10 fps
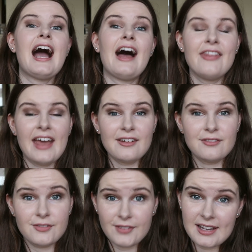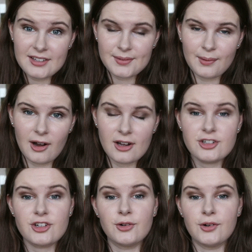And then face
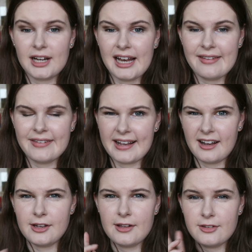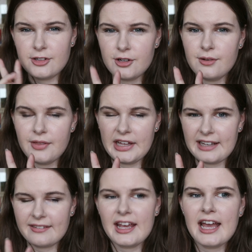wash or cleansing, I use two
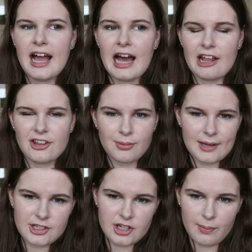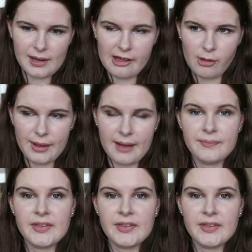things. And I switch up a little bit.